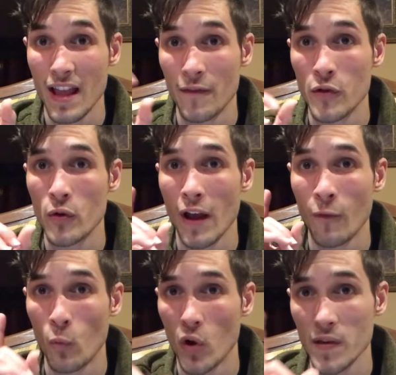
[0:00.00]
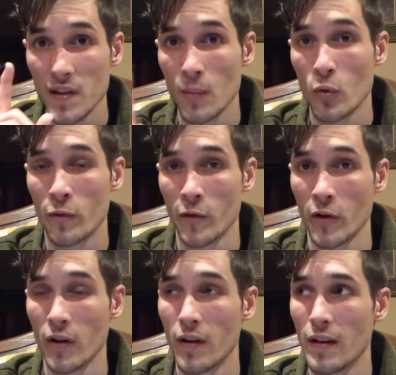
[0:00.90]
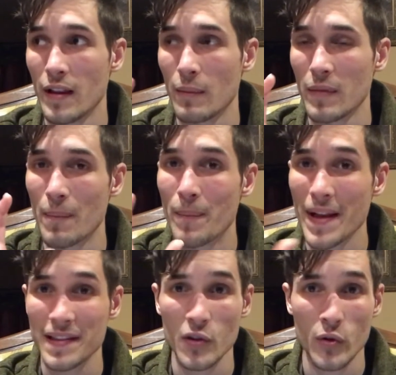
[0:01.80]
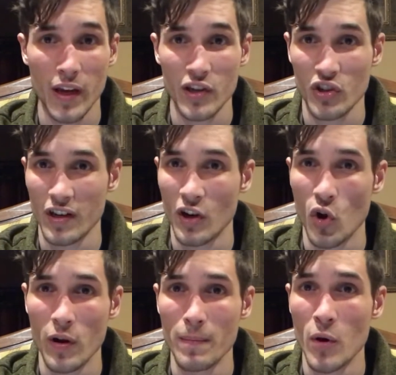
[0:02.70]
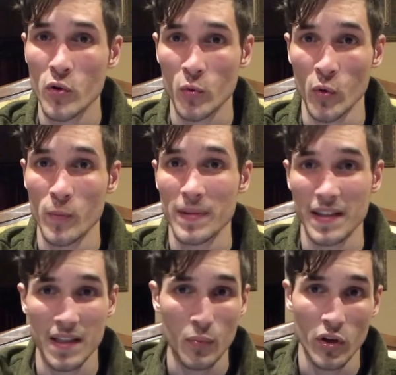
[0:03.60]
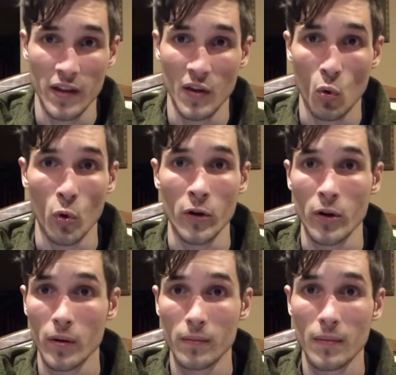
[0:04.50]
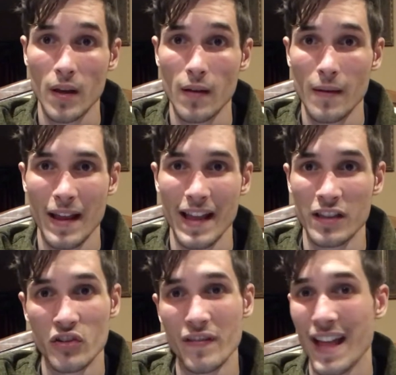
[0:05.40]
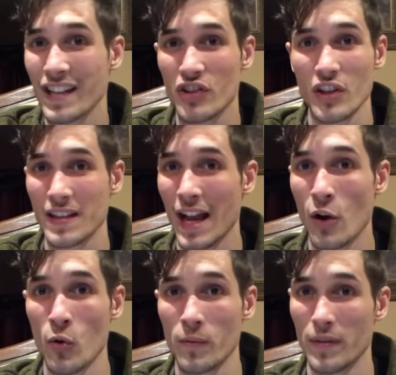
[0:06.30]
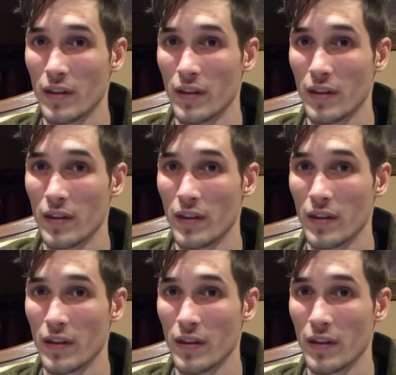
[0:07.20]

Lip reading: If you have one subwoofer, the best location in most rooms is to put it in the corner. And that's just how